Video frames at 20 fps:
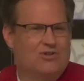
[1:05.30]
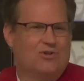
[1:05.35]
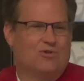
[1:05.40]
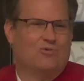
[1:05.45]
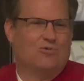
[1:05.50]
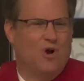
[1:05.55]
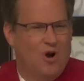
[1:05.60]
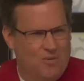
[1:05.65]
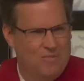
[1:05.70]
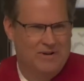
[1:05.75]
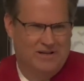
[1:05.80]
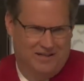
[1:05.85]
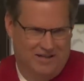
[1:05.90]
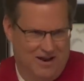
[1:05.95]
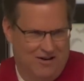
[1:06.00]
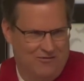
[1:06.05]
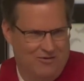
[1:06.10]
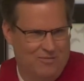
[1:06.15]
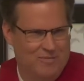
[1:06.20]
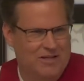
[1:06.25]
the Roman
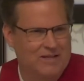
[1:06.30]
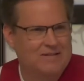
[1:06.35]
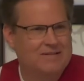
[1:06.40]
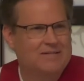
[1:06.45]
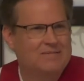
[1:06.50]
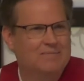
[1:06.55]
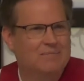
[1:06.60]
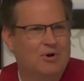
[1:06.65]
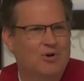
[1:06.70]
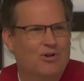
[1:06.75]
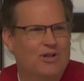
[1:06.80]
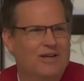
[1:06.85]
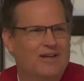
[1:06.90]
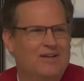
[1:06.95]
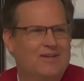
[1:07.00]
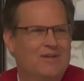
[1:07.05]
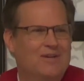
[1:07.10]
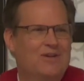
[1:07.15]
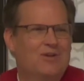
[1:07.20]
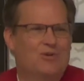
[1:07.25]
government
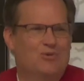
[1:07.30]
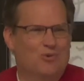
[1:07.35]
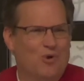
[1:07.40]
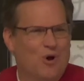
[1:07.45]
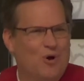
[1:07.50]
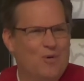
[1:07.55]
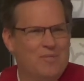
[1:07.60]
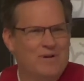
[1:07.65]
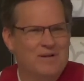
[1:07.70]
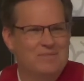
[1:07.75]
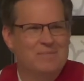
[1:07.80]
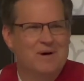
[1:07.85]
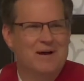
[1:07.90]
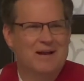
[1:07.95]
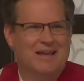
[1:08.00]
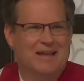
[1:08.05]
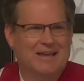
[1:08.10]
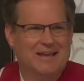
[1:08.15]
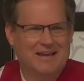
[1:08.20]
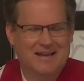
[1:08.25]
pulling Roman
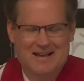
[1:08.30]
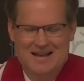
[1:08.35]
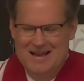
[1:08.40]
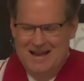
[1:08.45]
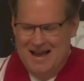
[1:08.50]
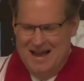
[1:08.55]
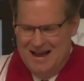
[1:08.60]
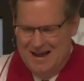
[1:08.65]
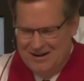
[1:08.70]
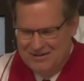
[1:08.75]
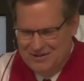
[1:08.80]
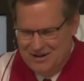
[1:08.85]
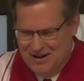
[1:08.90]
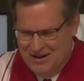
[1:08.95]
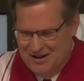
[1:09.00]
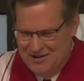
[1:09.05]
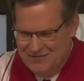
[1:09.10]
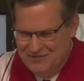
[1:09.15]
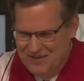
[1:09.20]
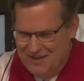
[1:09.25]
money out
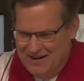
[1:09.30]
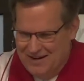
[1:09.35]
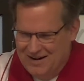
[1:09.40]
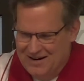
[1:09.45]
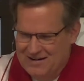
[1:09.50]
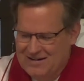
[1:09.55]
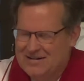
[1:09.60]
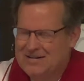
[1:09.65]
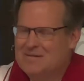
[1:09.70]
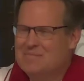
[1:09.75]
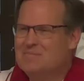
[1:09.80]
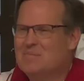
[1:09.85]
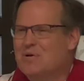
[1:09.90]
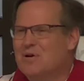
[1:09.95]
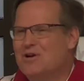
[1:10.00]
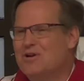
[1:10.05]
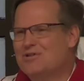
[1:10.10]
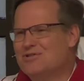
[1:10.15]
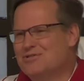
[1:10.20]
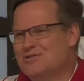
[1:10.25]
of their
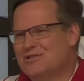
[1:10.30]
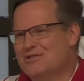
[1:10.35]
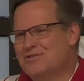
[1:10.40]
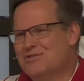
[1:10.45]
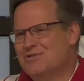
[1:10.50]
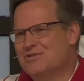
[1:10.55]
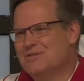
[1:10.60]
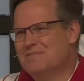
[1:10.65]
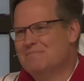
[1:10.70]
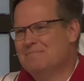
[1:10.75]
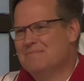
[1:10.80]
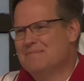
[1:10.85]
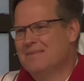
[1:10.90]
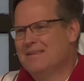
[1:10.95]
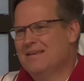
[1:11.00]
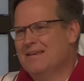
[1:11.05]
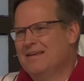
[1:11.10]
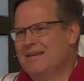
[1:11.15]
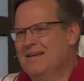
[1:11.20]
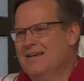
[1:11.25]
purses.
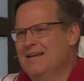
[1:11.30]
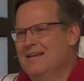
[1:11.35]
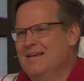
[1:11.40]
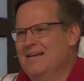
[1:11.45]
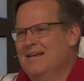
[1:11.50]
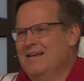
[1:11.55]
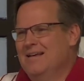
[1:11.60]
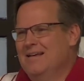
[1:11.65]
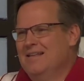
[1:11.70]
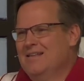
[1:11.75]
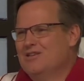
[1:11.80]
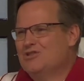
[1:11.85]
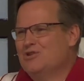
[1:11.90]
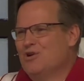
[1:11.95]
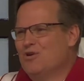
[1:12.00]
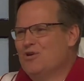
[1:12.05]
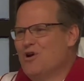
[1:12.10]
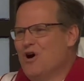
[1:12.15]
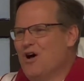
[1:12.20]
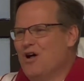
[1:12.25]
The
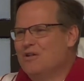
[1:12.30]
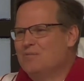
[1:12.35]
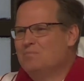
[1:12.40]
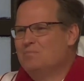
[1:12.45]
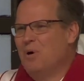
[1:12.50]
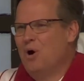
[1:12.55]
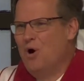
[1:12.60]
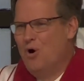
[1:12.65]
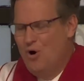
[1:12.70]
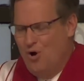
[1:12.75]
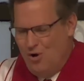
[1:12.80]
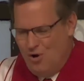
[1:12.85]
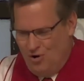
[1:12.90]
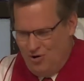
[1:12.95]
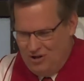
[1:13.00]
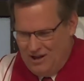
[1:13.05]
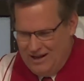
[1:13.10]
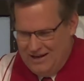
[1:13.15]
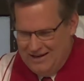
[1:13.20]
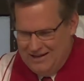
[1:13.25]
so-called
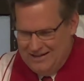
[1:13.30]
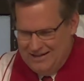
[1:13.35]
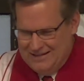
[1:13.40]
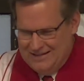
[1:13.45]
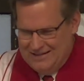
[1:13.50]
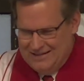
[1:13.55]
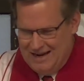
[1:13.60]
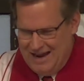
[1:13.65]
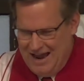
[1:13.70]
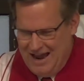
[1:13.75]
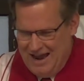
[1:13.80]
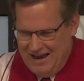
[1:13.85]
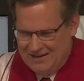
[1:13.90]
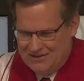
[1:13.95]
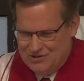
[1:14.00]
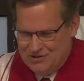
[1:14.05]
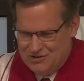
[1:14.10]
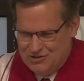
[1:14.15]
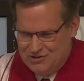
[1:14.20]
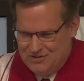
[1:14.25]
poll
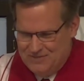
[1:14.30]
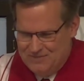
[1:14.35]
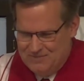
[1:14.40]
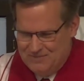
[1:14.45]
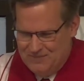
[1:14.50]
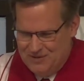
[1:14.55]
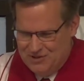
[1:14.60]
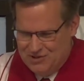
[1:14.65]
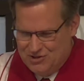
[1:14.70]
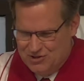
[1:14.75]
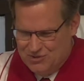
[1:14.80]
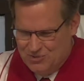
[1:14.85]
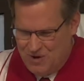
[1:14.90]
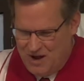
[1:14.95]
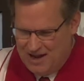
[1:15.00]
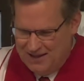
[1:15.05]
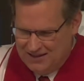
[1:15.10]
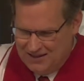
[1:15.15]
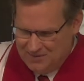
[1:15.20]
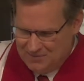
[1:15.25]
tax, which is
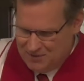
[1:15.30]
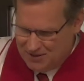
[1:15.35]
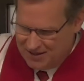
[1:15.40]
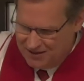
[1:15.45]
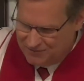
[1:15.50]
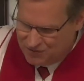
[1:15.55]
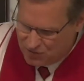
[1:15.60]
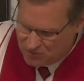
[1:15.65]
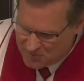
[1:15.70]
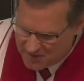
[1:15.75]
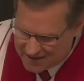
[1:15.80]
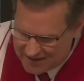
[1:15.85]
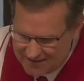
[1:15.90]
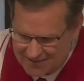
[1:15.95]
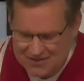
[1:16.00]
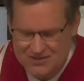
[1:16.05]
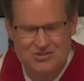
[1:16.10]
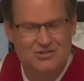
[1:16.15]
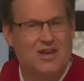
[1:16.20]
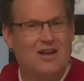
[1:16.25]
widely believed to have been at
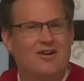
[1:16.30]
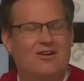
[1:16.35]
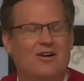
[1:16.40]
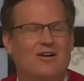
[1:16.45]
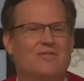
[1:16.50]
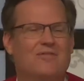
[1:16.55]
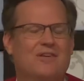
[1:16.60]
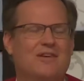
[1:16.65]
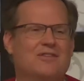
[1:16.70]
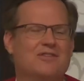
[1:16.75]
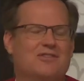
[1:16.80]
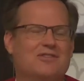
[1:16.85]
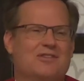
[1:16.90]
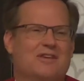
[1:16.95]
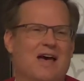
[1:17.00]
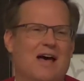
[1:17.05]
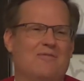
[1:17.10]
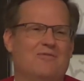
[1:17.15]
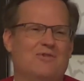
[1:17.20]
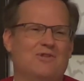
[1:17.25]
the center of this
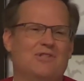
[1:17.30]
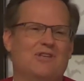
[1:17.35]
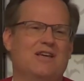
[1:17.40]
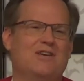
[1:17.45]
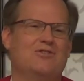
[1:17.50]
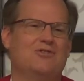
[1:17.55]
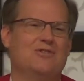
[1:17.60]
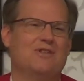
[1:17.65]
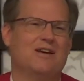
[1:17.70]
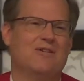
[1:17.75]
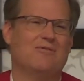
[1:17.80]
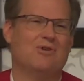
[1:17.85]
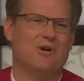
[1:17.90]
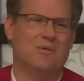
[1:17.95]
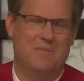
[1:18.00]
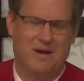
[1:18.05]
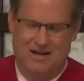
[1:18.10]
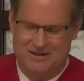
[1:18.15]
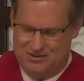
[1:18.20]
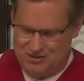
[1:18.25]
conversation that we're
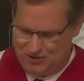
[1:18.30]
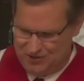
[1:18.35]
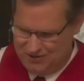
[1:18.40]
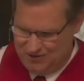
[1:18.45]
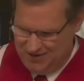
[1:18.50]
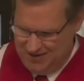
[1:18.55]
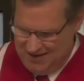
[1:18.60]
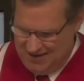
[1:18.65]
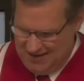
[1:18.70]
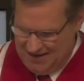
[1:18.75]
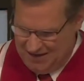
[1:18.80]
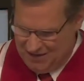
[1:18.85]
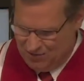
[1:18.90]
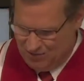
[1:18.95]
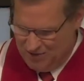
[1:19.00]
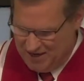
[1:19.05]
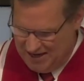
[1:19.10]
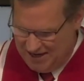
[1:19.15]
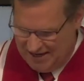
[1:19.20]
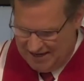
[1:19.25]
about to
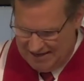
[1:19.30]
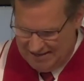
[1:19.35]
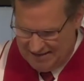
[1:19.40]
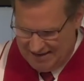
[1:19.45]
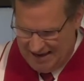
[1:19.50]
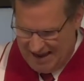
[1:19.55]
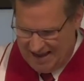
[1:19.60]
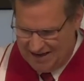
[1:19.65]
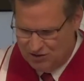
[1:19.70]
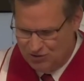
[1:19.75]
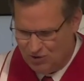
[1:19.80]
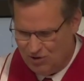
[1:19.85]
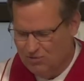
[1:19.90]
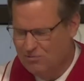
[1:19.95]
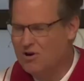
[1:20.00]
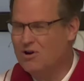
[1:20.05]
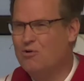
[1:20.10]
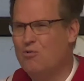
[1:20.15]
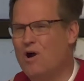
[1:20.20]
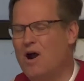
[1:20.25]
read, the annual
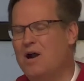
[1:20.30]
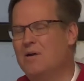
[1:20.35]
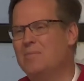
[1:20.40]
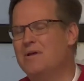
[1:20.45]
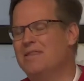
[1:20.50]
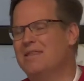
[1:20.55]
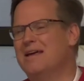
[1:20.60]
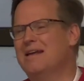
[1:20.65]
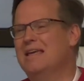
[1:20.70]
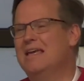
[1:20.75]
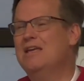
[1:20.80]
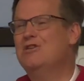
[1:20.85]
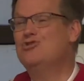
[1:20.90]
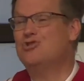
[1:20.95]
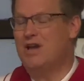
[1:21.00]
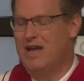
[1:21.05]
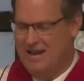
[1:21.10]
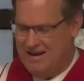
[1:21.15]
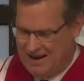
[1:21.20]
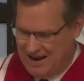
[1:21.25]
requirement that
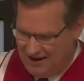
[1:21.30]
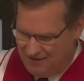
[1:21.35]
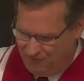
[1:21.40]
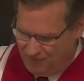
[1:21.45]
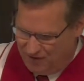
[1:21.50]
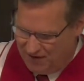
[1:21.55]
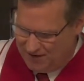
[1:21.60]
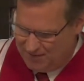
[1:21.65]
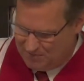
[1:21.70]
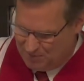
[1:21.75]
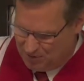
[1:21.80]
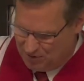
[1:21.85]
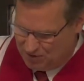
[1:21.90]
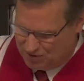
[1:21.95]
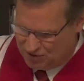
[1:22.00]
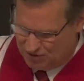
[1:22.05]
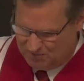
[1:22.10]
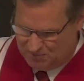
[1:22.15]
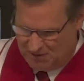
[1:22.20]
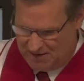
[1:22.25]
each and every
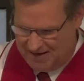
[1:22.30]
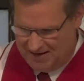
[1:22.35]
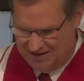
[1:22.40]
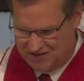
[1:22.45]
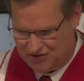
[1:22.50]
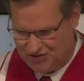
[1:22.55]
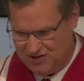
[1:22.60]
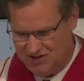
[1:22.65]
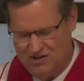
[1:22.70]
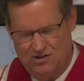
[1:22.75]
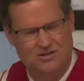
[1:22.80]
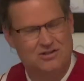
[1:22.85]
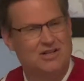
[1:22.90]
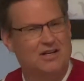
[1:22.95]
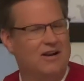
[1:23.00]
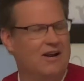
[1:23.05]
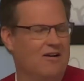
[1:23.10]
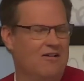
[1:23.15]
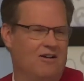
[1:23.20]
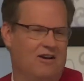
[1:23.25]
person pay a single
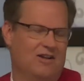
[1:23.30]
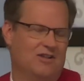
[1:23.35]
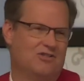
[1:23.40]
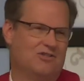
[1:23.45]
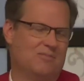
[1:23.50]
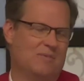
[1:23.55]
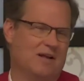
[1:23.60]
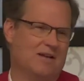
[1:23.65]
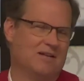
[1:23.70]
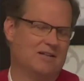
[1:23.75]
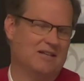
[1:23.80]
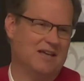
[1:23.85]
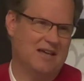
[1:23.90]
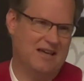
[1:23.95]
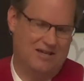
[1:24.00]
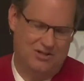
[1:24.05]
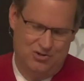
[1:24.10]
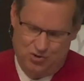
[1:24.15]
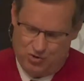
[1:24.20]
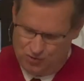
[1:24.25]
denarius, about a
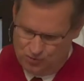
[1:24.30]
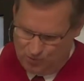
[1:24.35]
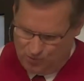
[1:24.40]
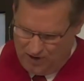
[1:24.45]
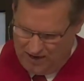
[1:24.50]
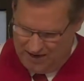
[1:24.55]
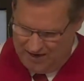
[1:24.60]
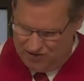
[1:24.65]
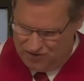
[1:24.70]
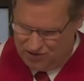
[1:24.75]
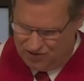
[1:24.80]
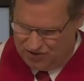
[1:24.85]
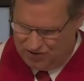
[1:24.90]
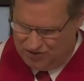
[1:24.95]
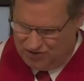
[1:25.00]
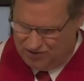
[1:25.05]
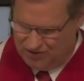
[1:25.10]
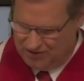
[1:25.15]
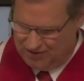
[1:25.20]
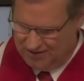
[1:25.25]
day's
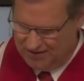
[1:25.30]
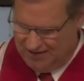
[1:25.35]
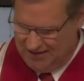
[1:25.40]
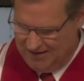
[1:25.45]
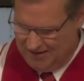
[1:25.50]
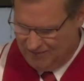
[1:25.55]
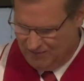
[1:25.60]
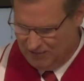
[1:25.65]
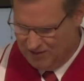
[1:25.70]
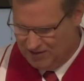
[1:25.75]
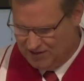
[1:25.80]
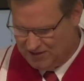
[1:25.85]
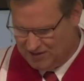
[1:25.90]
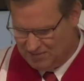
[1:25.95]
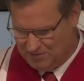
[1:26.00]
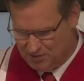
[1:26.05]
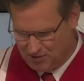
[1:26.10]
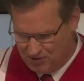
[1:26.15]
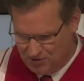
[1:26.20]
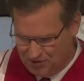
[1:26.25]
wages for the
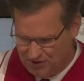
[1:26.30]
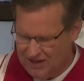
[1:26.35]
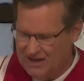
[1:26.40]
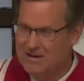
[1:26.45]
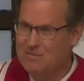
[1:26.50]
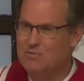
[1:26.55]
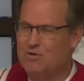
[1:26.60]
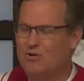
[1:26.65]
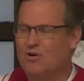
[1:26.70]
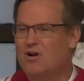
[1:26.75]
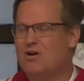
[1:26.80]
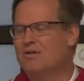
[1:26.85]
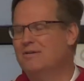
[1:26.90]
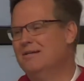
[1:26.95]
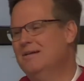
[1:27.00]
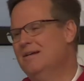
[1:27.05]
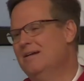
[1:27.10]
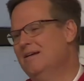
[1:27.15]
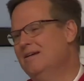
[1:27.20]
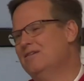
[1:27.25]
typical laborer,
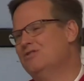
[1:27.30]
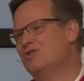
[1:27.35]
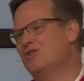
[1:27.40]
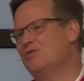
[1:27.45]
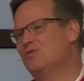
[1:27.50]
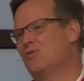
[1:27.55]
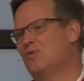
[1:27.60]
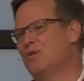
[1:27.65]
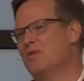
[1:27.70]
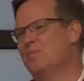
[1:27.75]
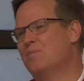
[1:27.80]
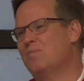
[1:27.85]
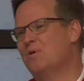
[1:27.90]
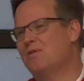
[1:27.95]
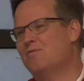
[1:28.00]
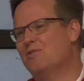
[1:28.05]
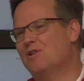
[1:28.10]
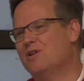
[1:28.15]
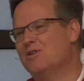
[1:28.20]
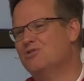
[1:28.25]
just for the
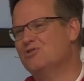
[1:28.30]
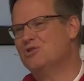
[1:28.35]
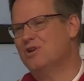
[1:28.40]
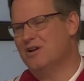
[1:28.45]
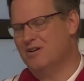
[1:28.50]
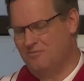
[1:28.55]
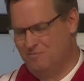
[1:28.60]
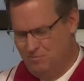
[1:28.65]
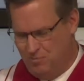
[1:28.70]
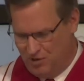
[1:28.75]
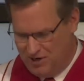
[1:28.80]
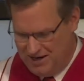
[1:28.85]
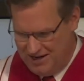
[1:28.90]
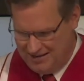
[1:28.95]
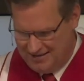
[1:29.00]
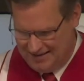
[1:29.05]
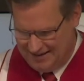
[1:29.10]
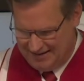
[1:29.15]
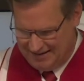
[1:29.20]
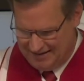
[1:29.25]
privilege of
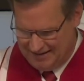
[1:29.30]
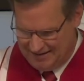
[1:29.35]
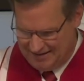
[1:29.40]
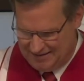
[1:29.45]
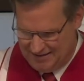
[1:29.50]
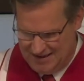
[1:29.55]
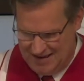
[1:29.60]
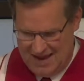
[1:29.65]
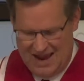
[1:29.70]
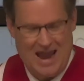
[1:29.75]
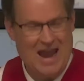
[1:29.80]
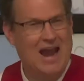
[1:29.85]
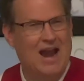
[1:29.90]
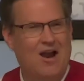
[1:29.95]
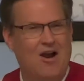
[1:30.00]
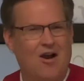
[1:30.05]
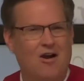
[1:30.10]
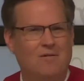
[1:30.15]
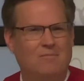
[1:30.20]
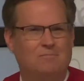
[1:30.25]
breathing the
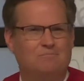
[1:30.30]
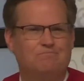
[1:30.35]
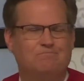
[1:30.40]
air,